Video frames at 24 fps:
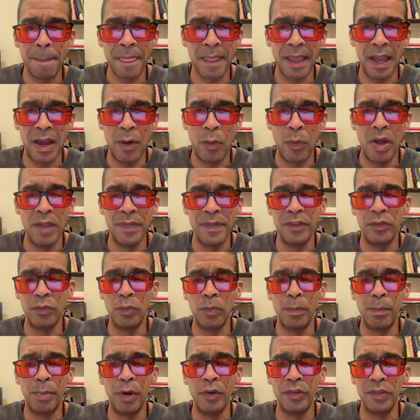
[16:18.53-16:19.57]
I want this
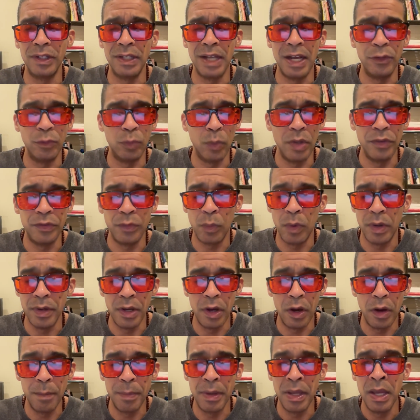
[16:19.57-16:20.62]
personalized one-to-one
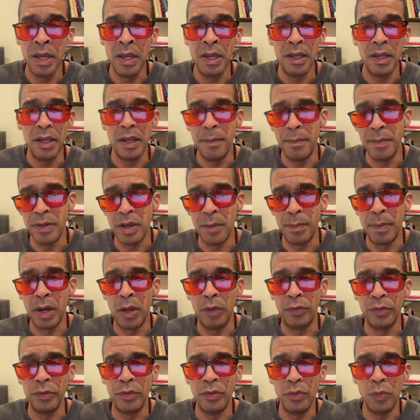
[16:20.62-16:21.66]
help, hit me up. I
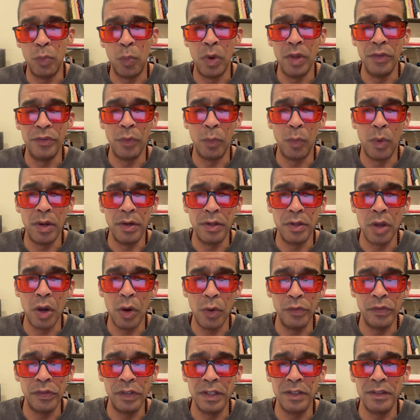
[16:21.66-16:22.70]
also do one-to-one
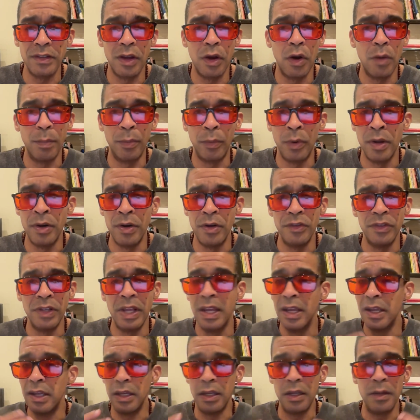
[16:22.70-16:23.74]
coaching to help runners
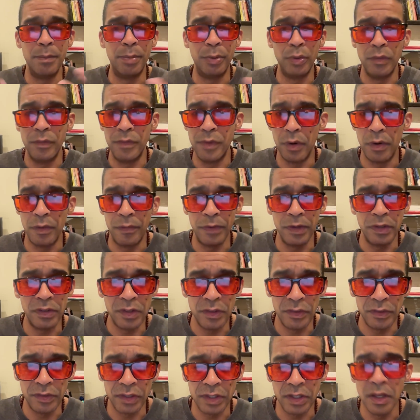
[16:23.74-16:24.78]
improve their
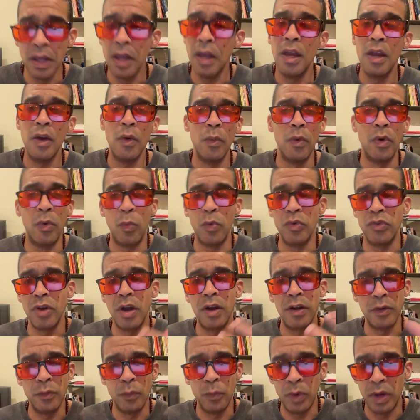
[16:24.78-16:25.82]
efficiency, where we're
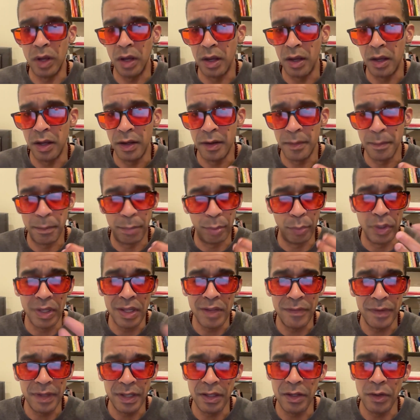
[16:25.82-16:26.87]
talking
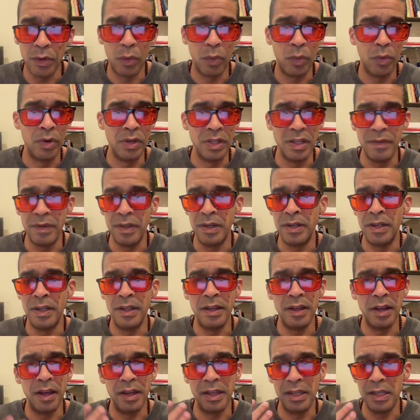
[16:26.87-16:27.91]
breathing or even
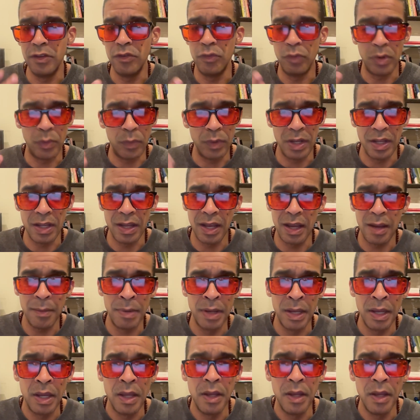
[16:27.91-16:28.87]
injury rehab.